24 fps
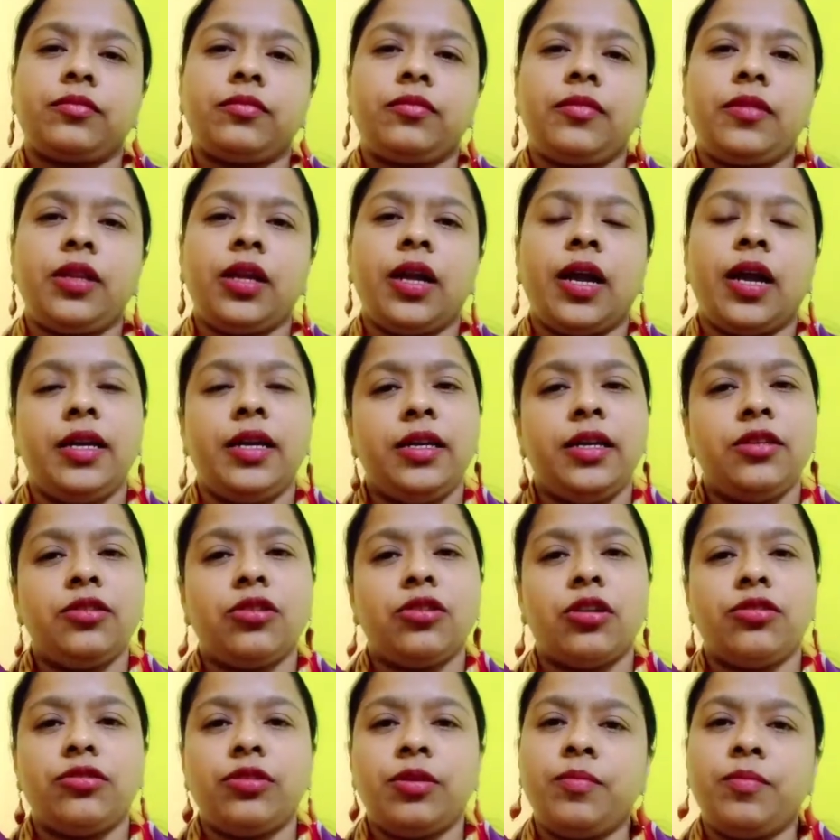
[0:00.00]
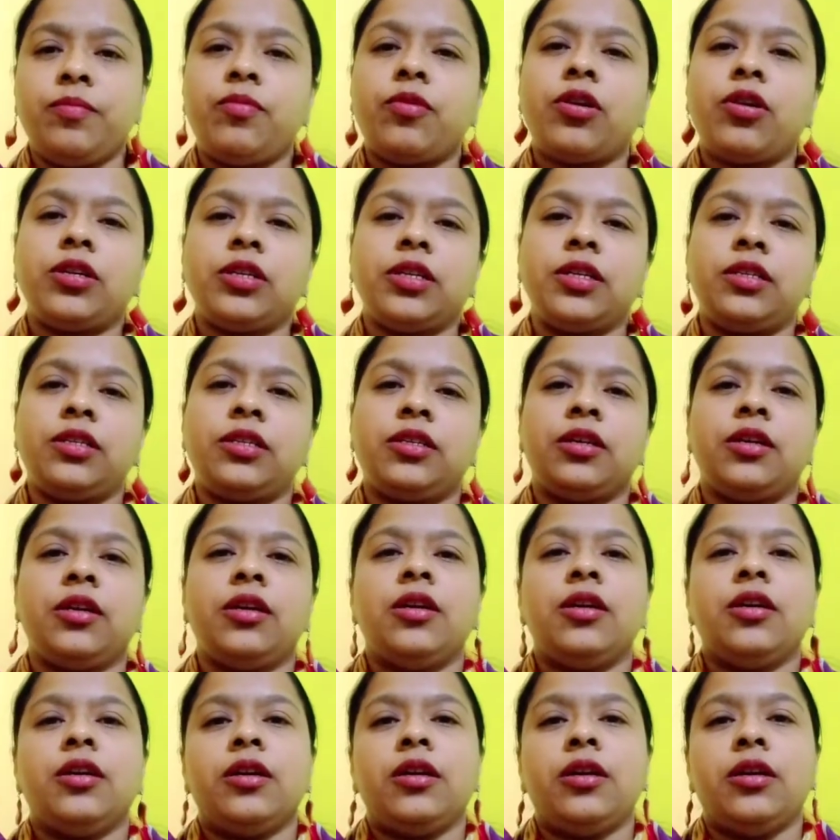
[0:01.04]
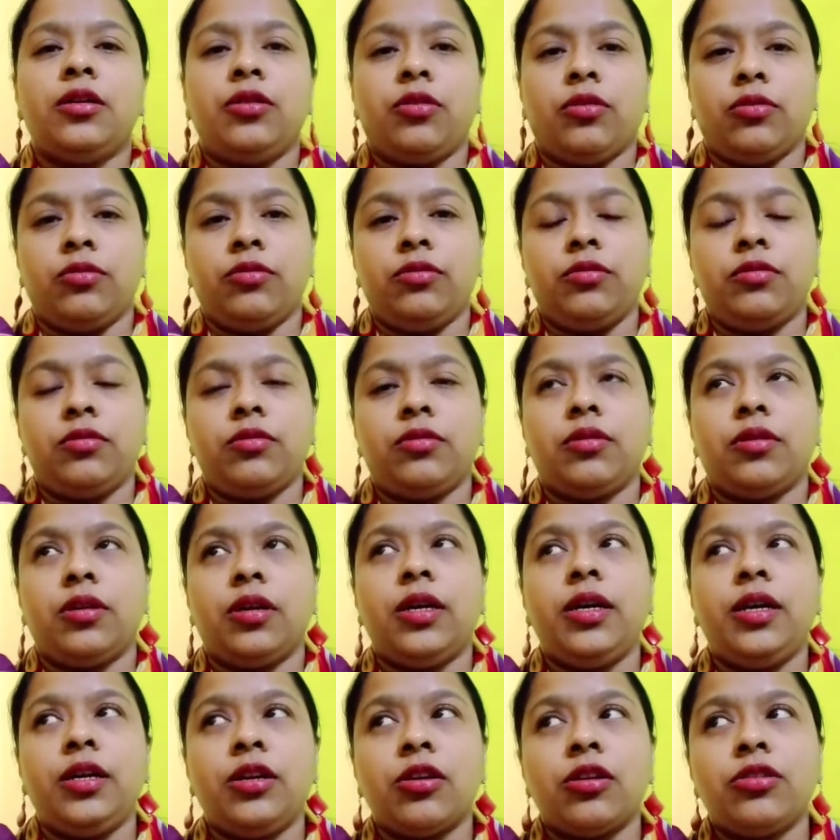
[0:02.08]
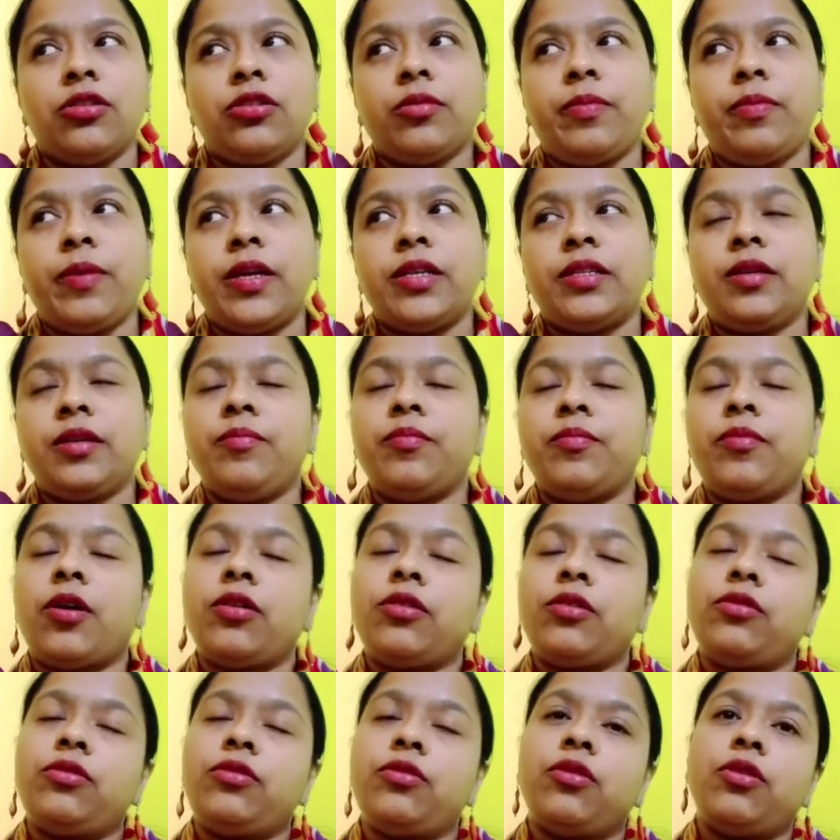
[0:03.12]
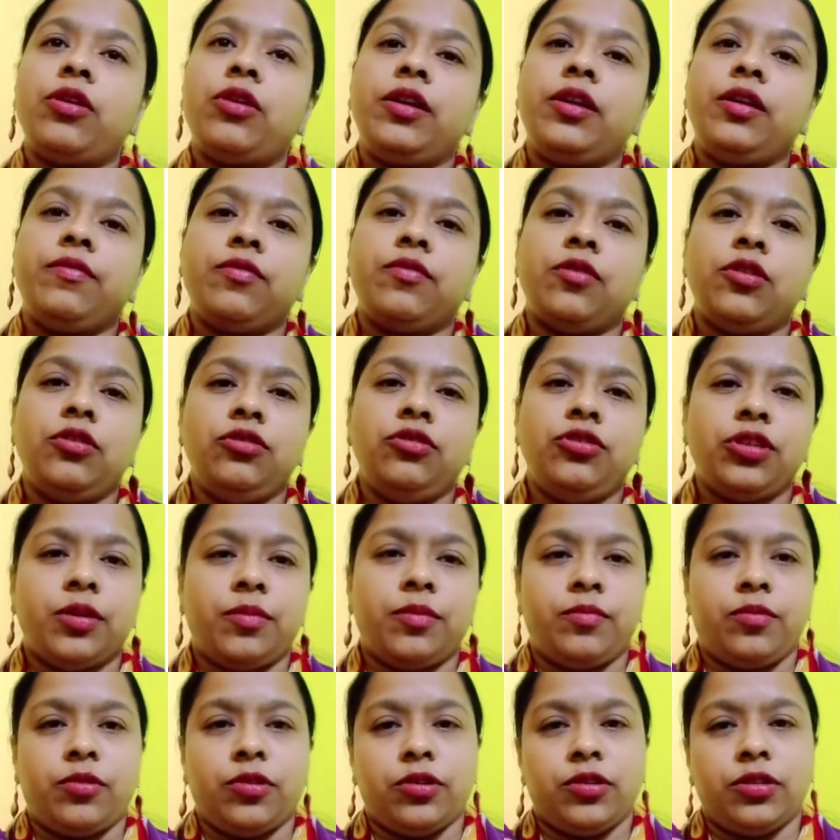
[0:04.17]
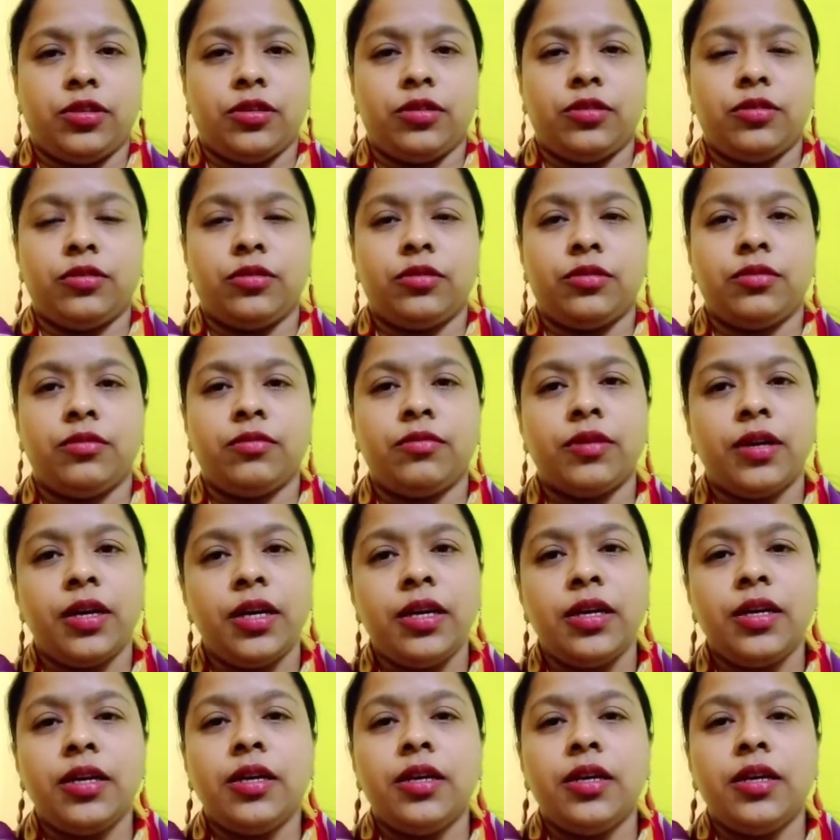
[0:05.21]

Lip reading: And it is also important role, it also plays an important role in evolution process. Why?